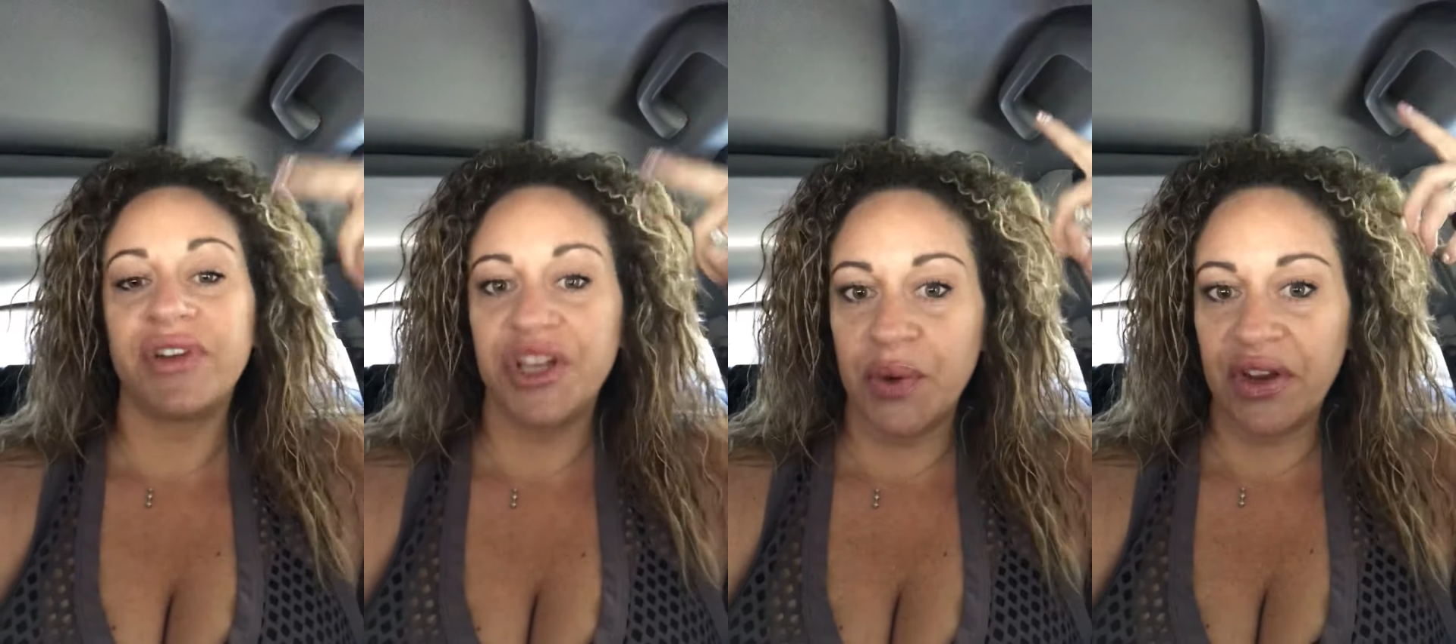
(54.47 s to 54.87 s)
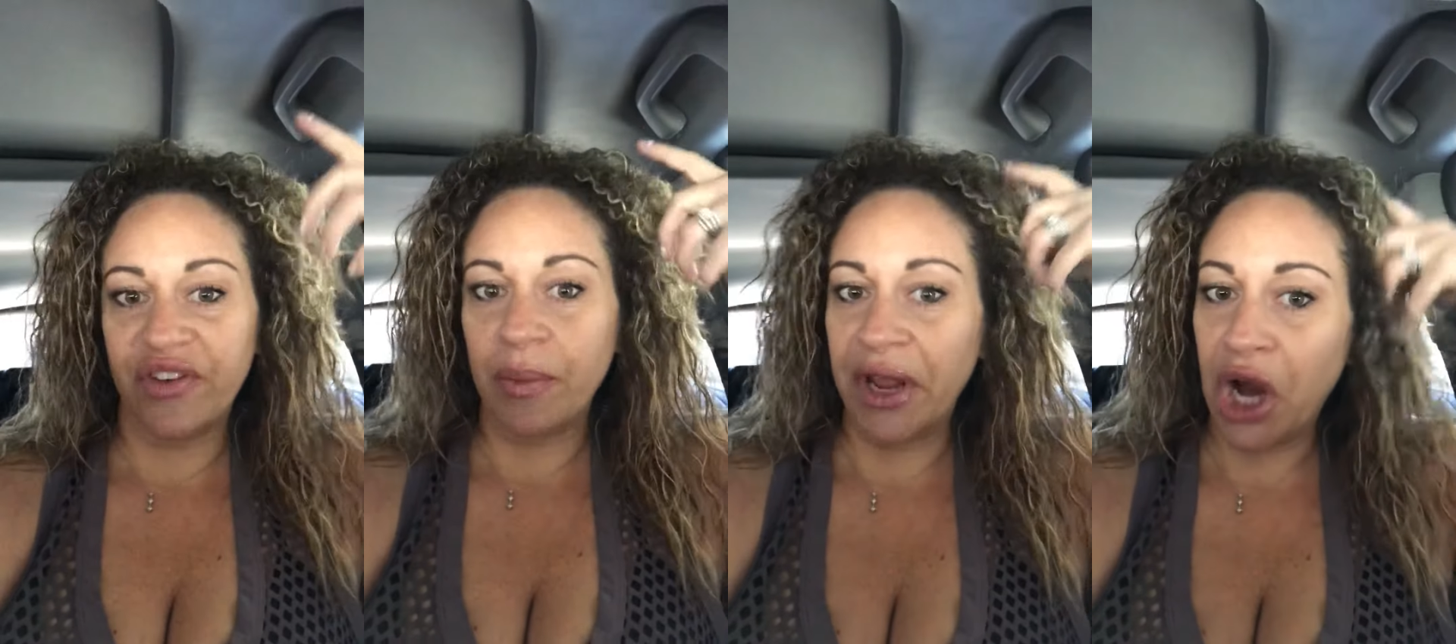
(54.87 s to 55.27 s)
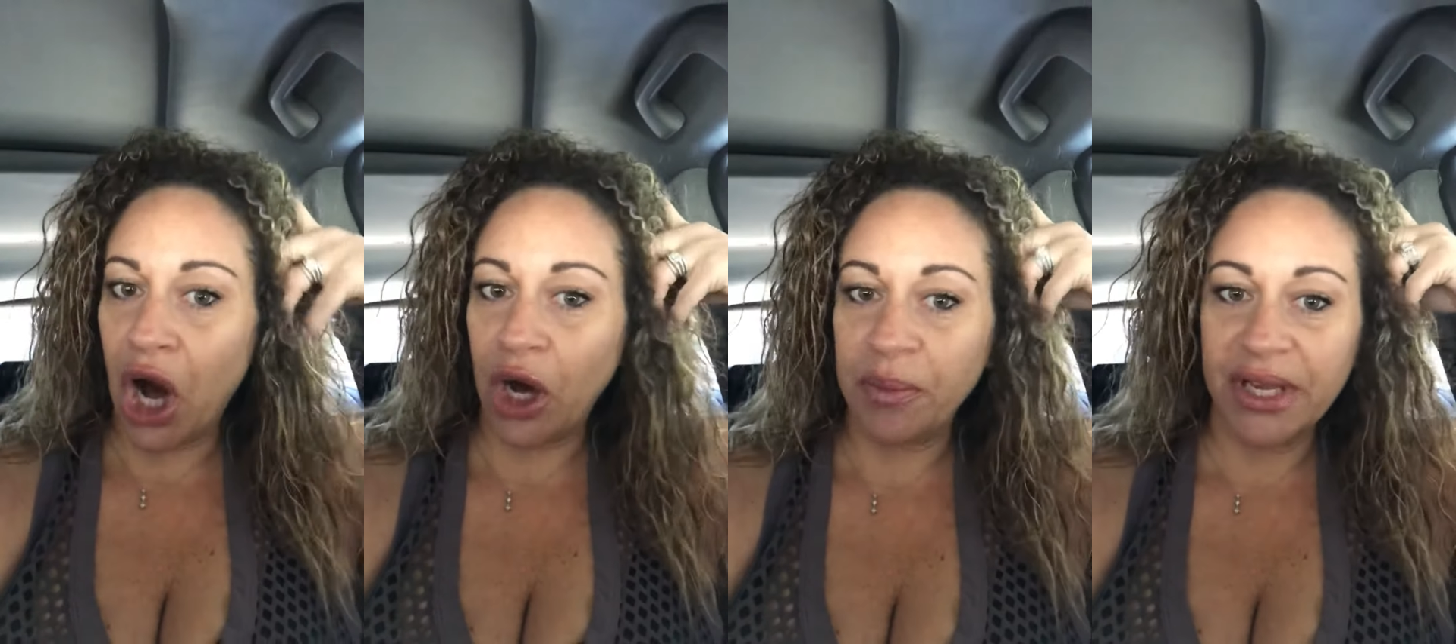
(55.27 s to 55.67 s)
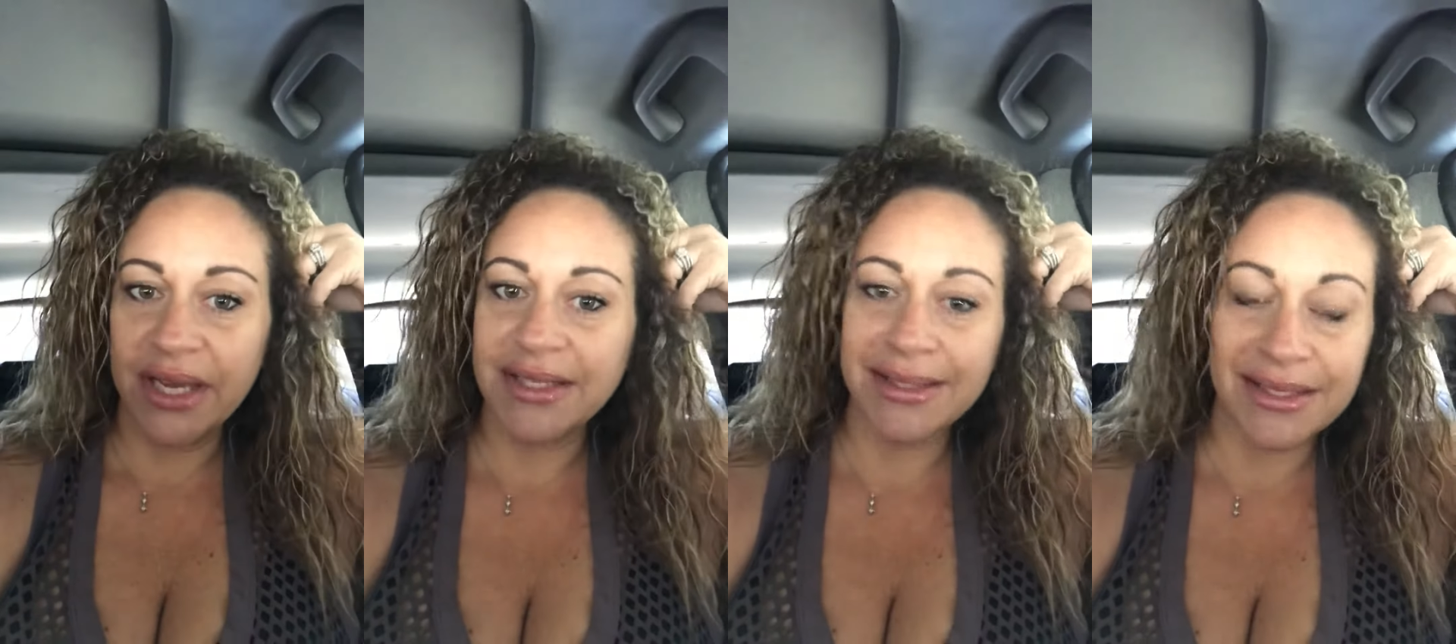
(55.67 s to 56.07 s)
videoing from my car
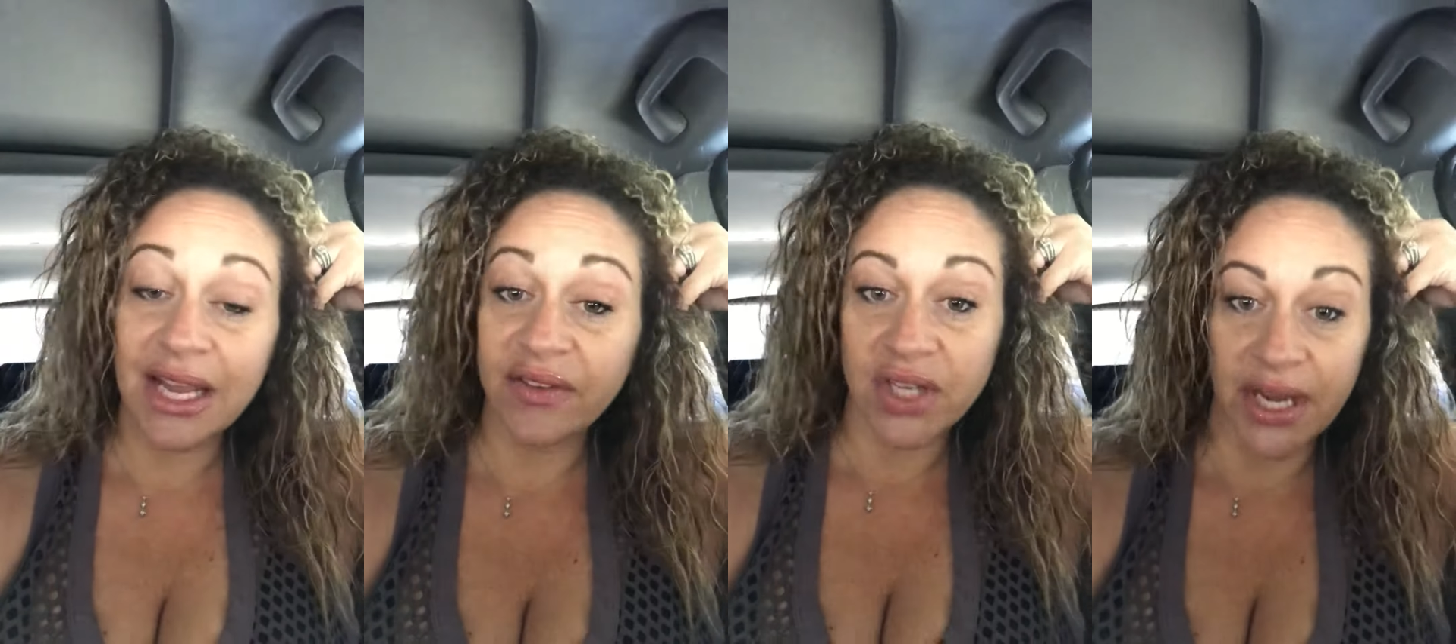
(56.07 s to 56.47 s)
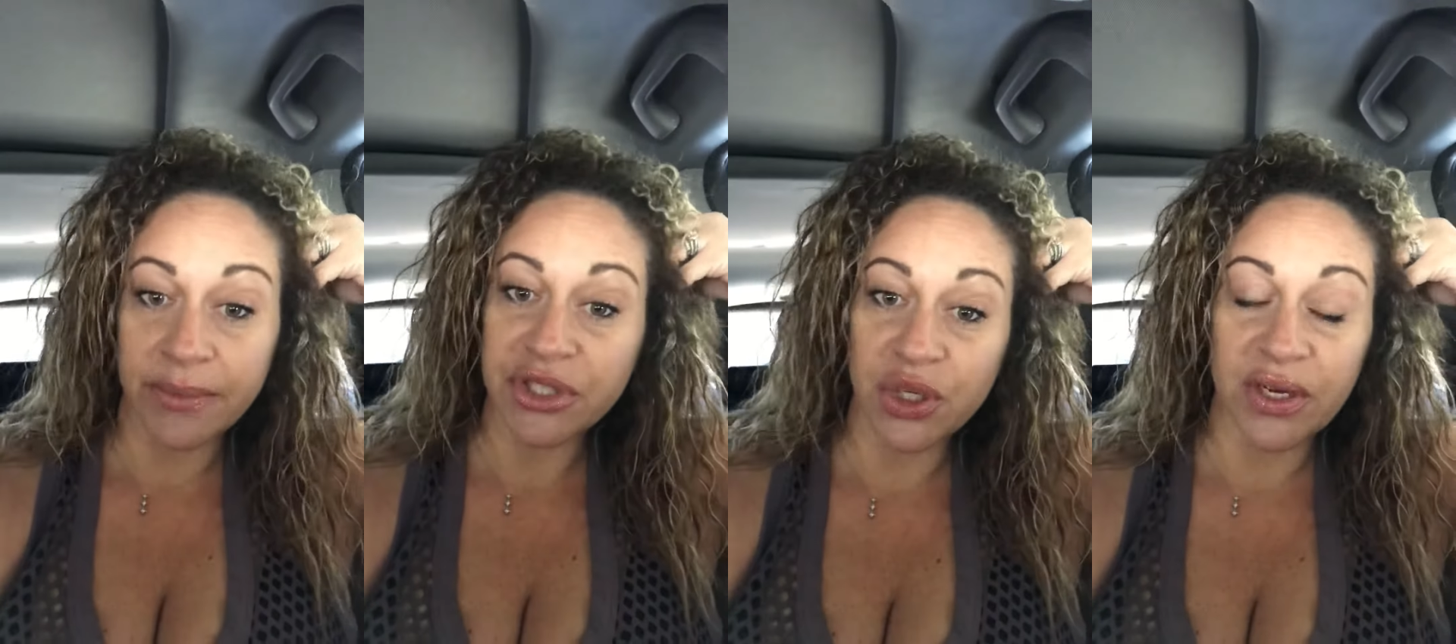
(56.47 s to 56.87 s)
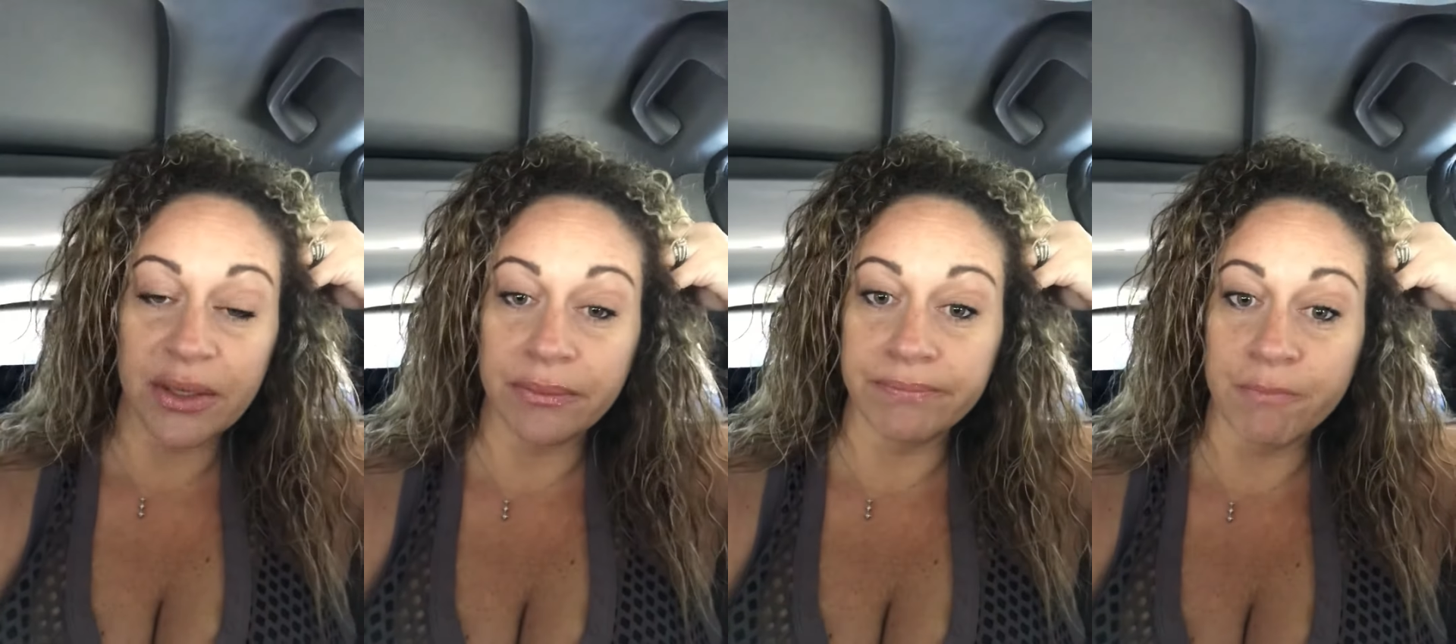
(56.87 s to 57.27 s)
because I didn't have time to do it